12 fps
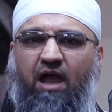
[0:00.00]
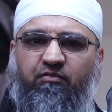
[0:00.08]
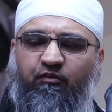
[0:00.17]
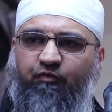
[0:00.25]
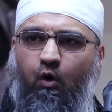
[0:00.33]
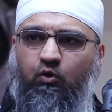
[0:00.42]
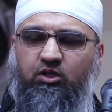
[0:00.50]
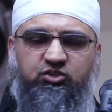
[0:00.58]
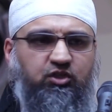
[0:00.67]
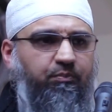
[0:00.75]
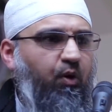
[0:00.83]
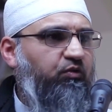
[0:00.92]
haven't
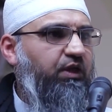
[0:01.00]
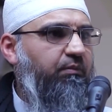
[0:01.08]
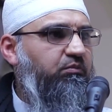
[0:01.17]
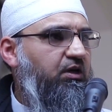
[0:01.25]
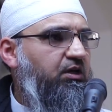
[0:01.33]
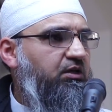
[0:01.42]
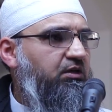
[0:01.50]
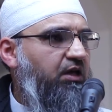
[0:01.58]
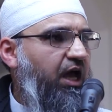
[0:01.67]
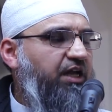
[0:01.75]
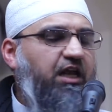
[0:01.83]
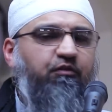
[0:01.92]
focused upon them
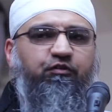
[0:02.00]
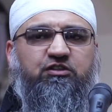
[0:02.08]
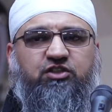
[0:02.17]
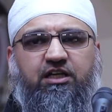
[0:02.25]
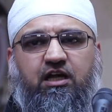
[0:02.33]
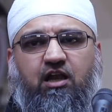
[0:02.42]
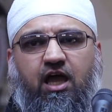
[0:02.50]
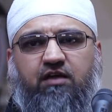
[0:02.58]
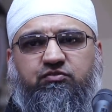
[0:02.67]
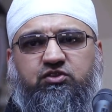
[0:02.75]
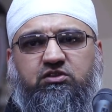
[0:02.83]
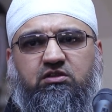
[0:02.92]
enough inside our
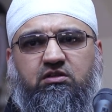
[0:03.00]
lives.